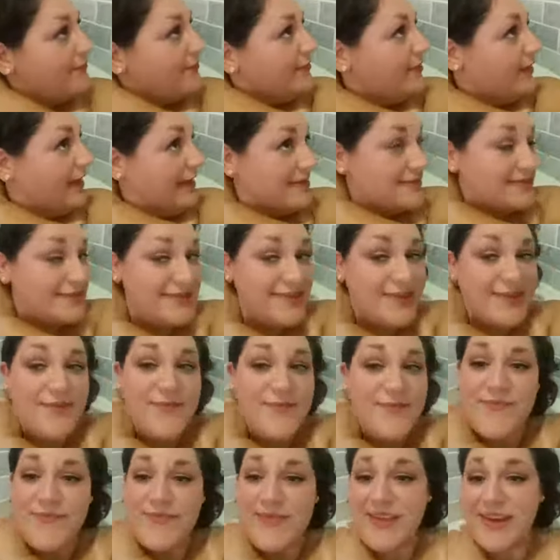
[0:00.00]
Yes,
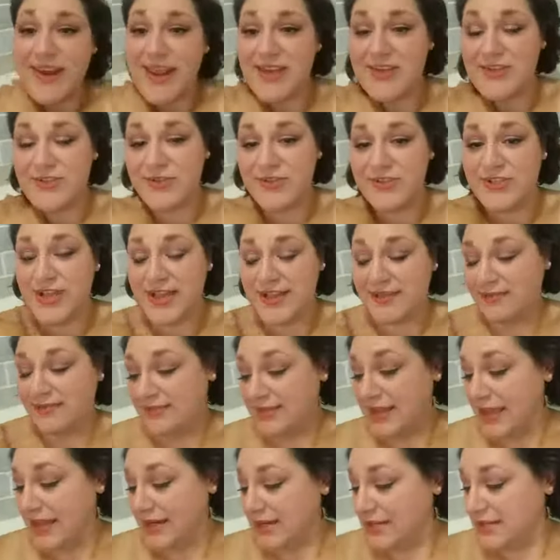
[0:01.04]
the national
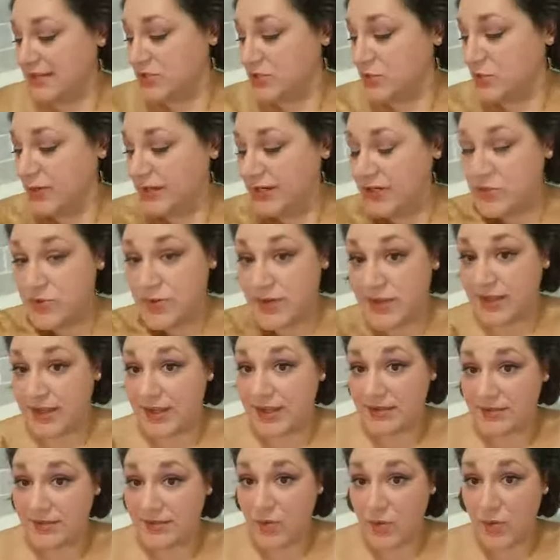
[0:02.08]
debt is 20
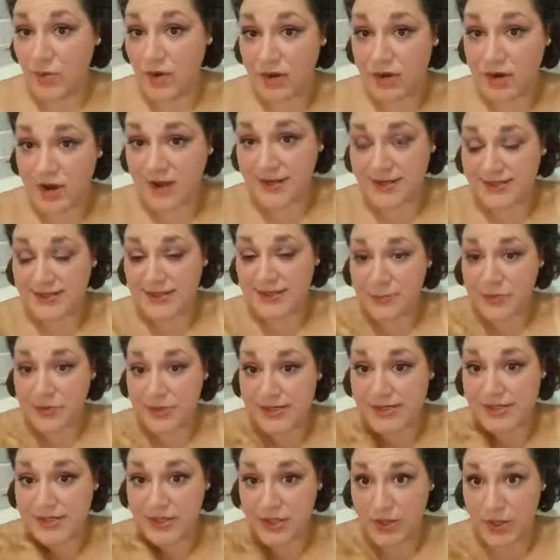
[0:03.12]
trillion. We're on a
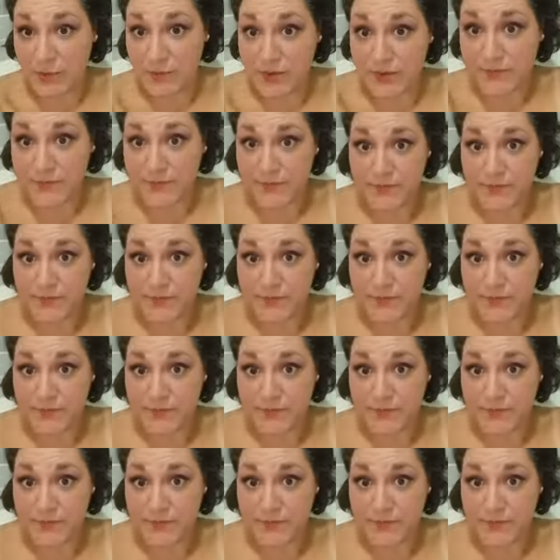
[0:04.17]
slippery slope